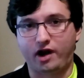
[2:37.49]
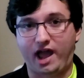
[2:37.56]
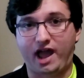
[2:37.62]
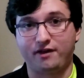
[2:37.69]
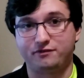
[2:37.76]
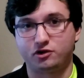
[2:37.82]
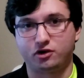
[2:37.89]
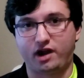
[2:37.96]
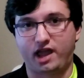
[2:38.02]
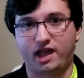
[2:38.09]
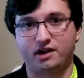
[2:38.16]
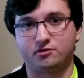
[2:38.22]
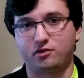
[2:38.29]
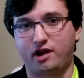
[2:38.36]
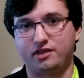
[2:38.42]
half your
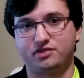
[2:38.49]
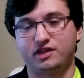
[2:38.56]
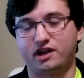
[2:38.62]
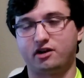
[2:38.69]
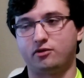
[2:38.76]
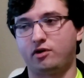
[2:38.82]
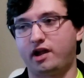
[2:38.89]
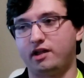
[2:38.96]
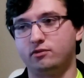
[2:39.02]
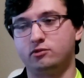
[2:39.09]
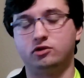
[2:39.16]
hand right there, right?